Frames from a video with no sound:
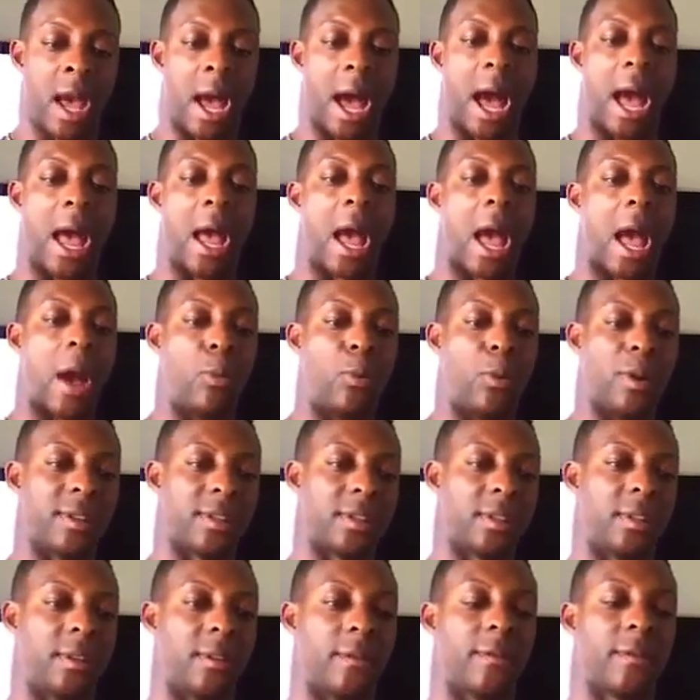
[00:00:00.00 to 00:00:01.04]
I
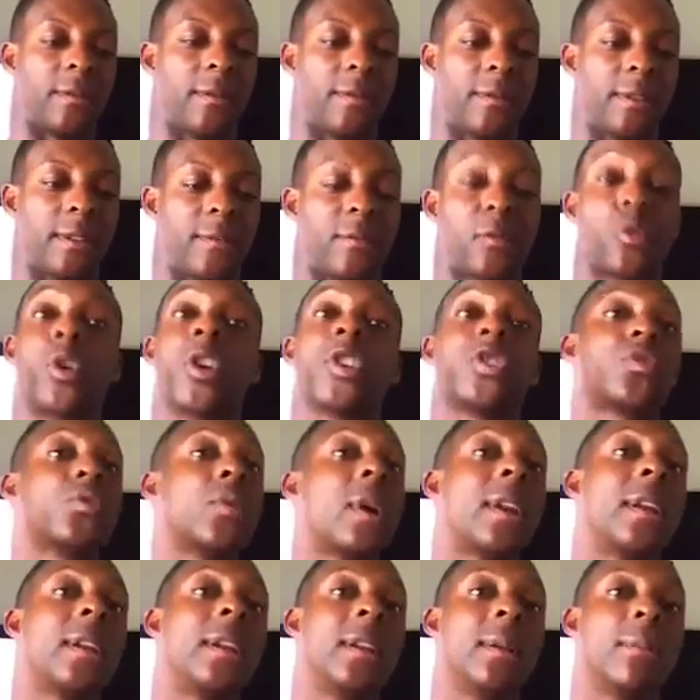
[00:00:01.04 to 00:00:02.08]
wasn't
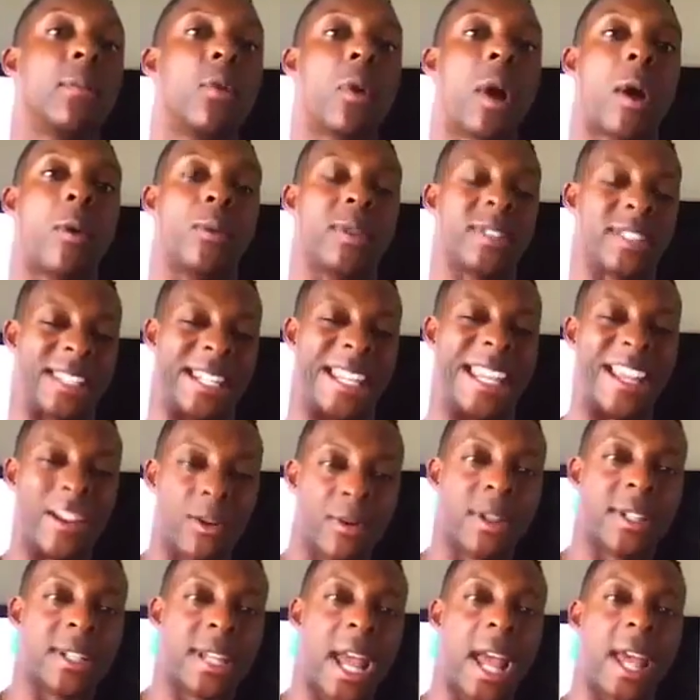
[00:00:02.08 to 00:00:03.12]
frustrated anymore. I wasn't
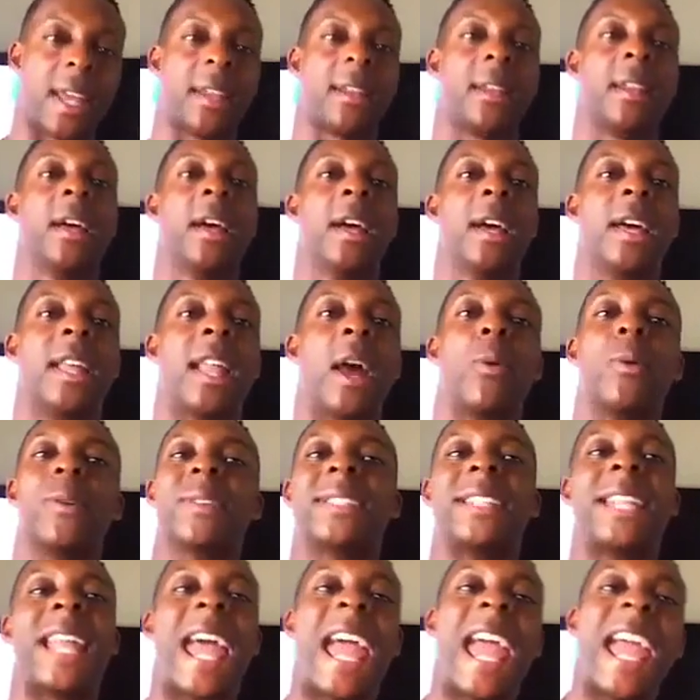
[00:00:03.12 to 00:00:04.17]
irritated. And I
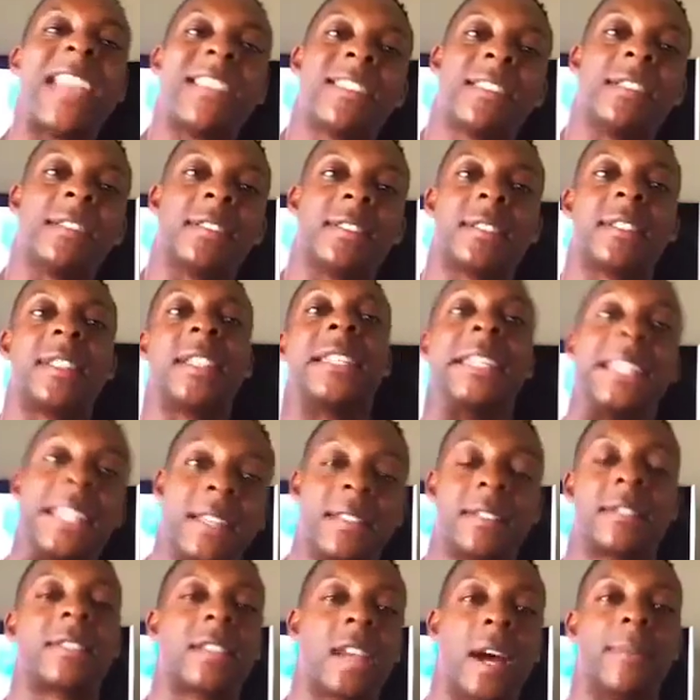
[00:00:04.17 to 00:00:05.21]
wasn't anxious to
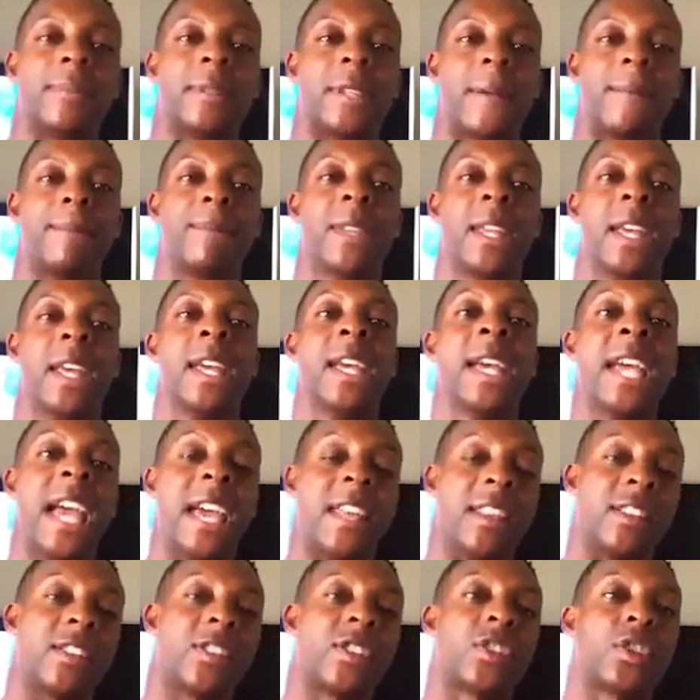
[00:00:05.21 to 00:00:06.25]
get something.
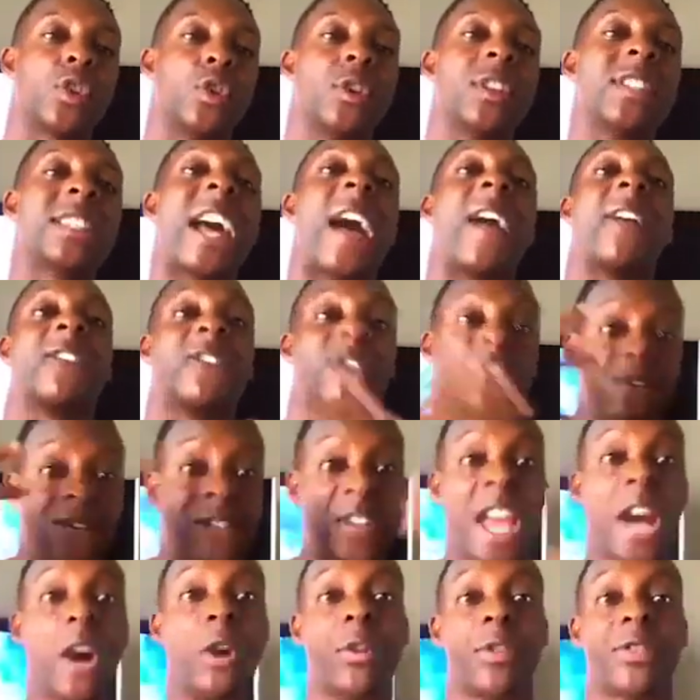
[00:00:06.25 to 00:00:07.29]
And as soon as I
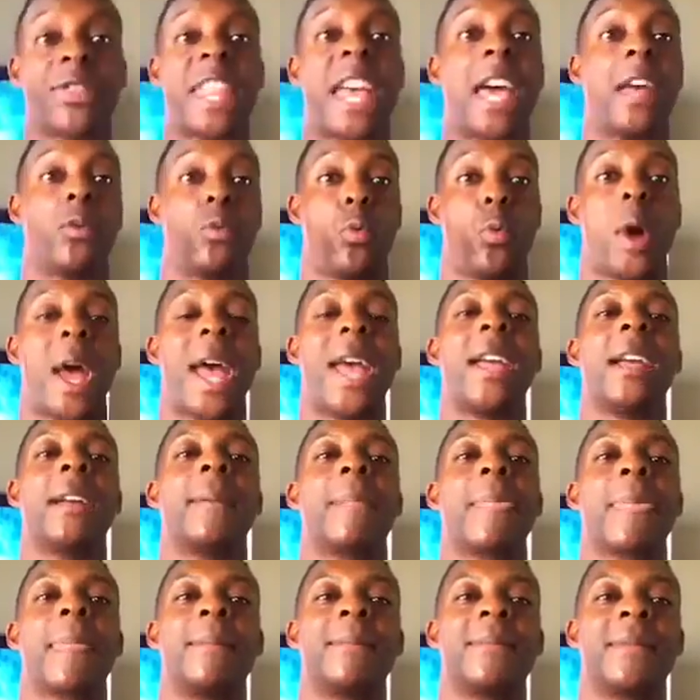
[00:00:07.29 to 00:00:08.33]
felt that way,
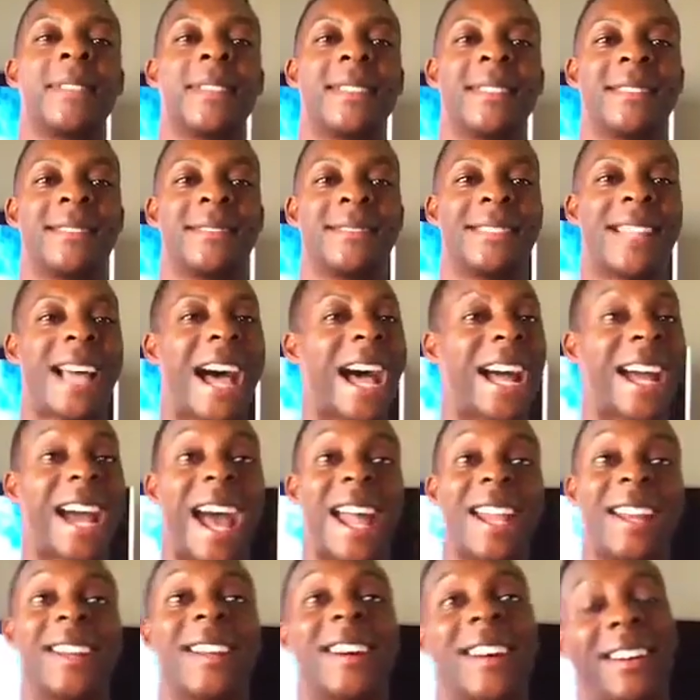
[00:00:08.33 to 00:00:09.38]
I
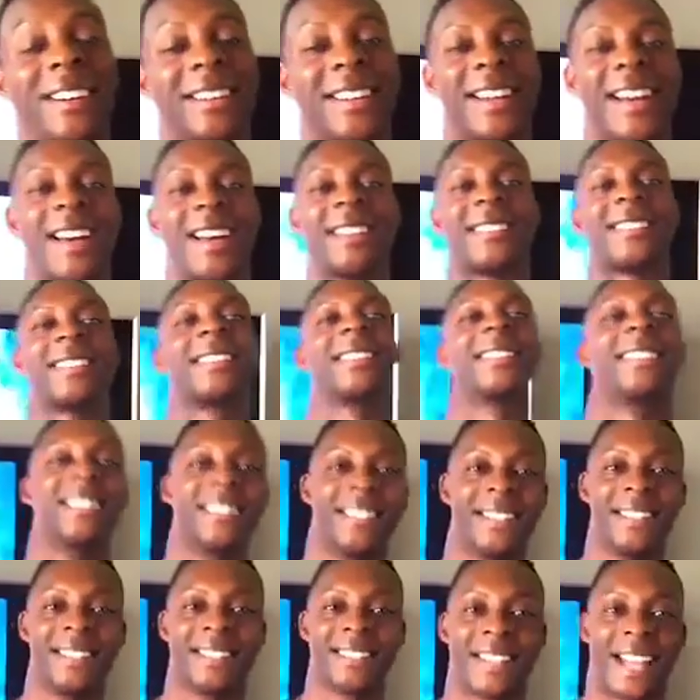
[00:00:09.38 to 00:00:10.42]
got it all, guys.
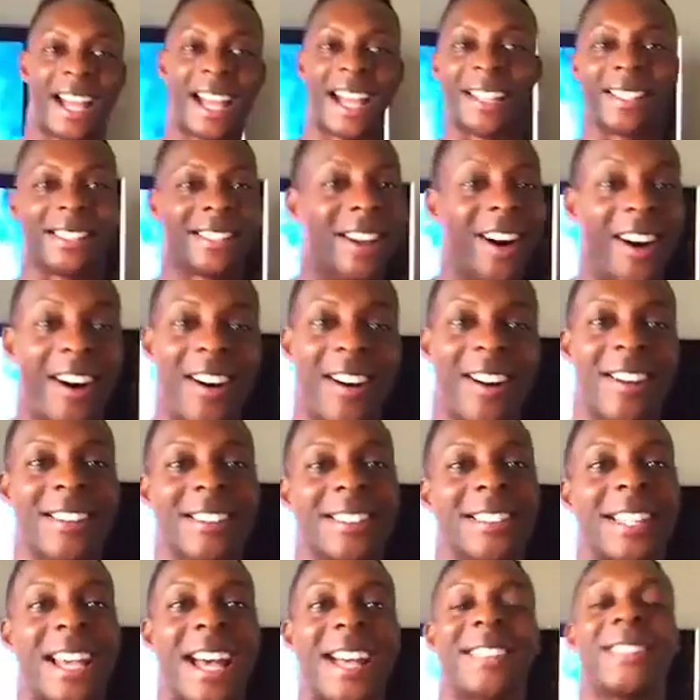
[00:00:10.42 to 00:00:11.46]
I got the
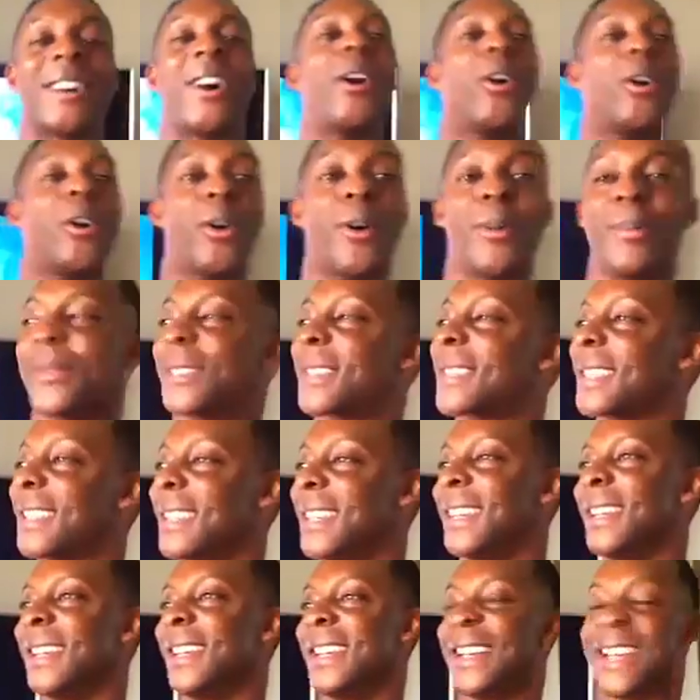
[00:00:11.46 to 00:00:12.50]
cars. I got the homes.
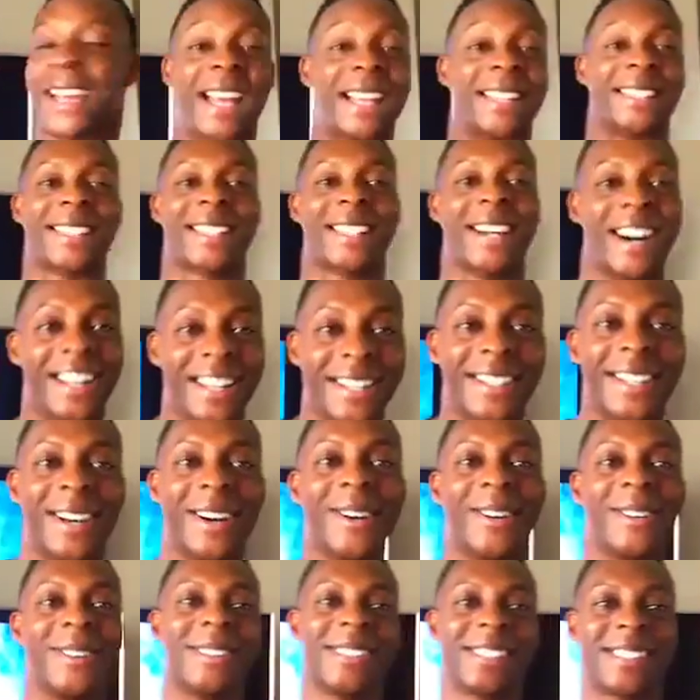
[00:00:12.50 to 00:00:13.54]
Got the
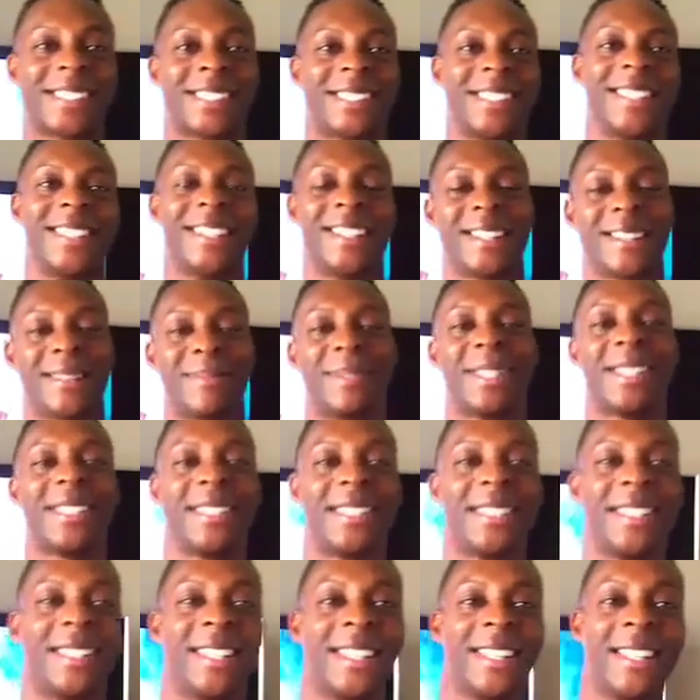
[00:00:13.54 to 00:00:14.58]
condos. You know what I
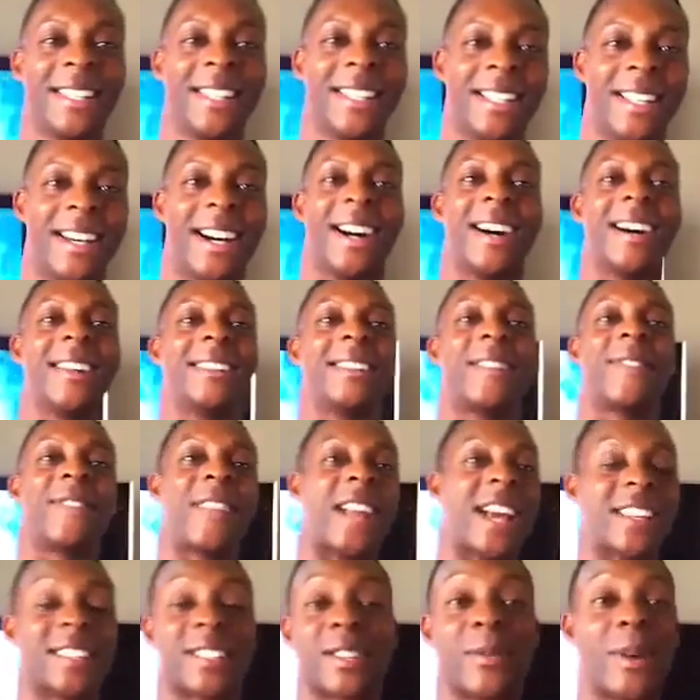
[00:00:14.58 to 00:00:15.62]
mean? the
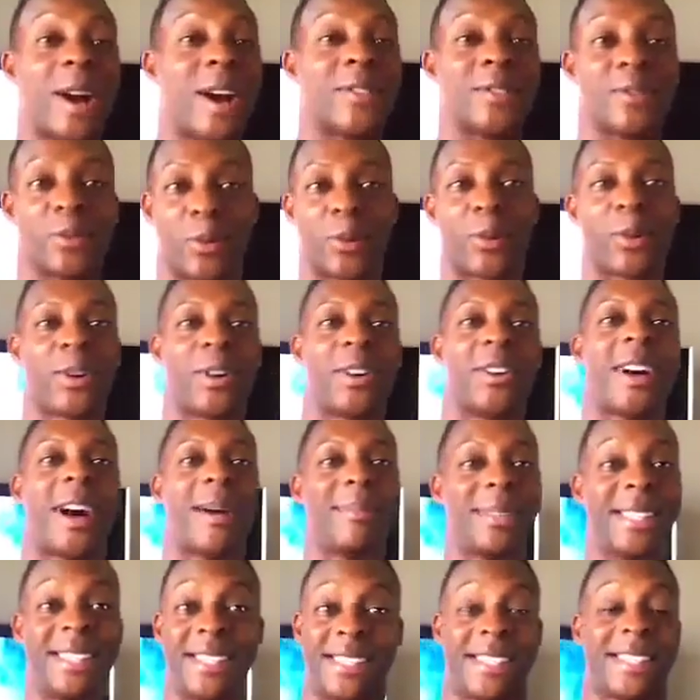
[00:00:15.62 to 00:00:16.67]
flights around the world. I
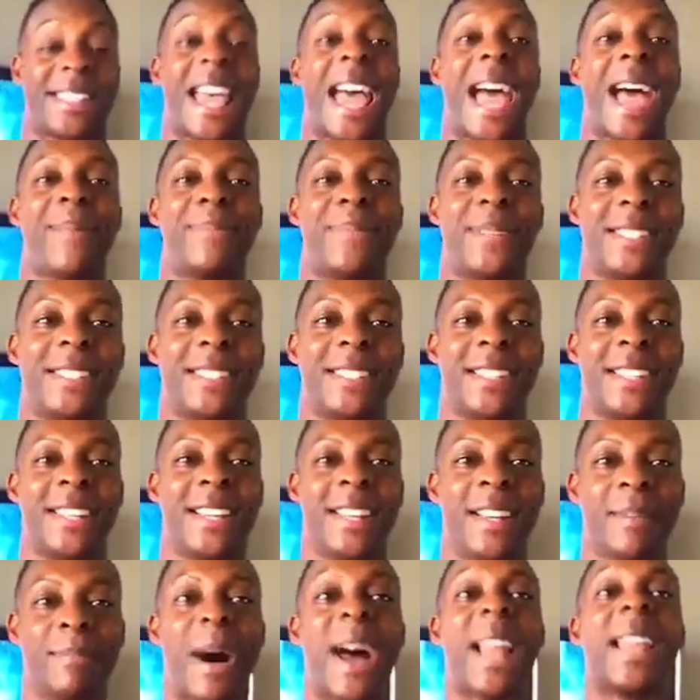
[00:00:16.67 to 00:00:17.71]
mean, it just happened.
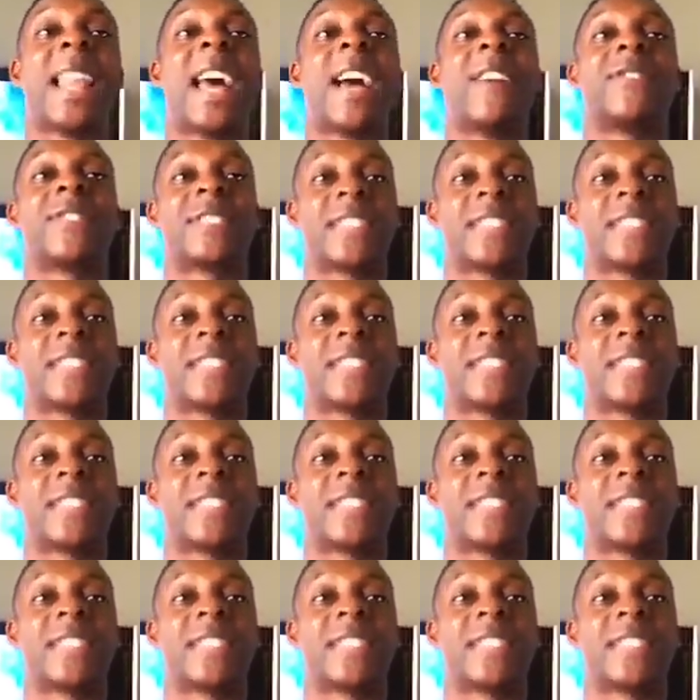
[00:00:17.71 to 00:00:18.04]
My life